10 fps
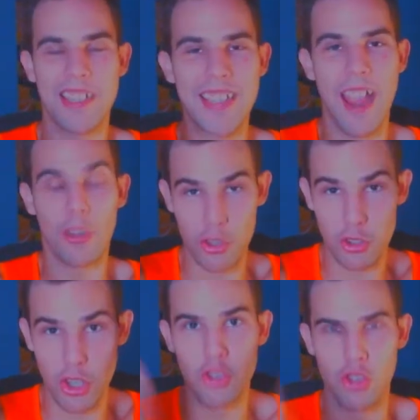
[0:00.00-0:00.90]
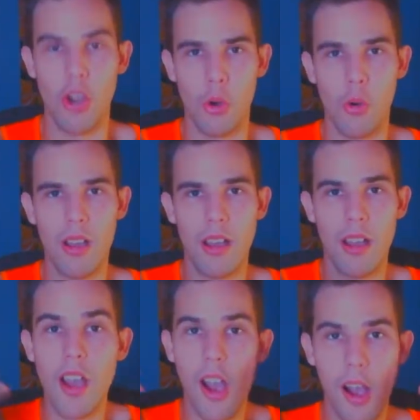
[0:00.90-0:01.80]
characters to do
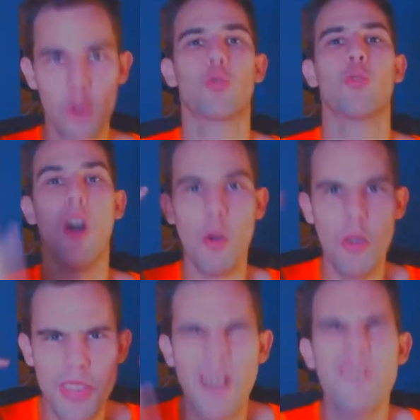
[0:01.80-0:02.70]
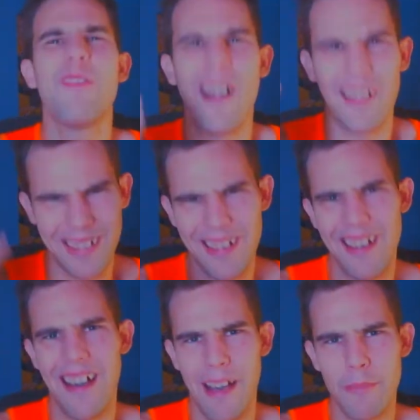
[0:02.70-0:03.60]
grow the fuck up.